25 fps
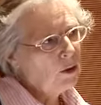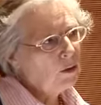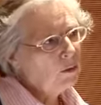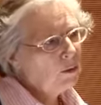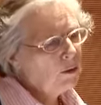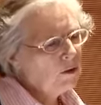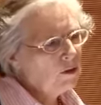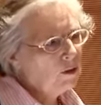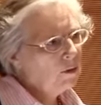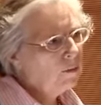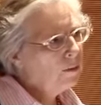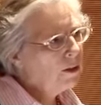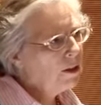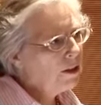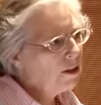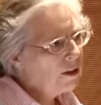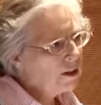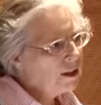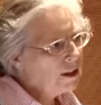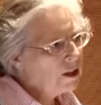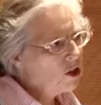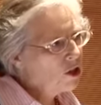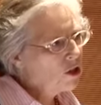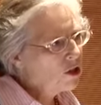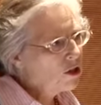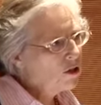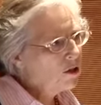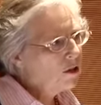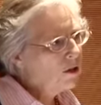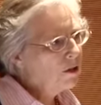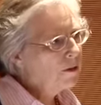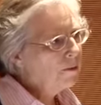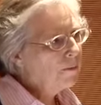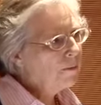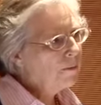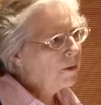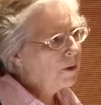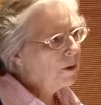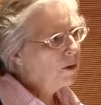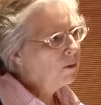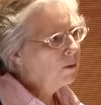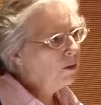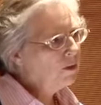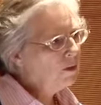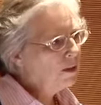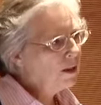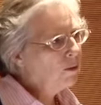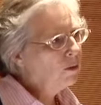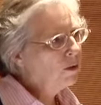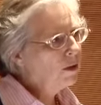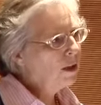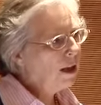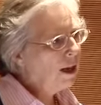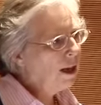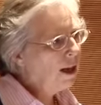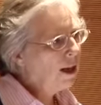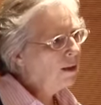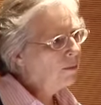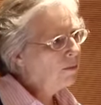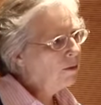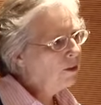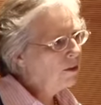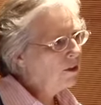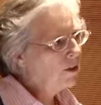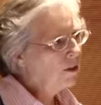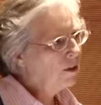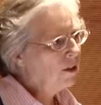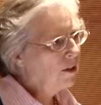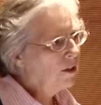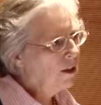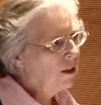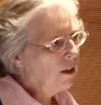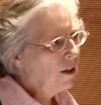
with the meditation without arms, uh,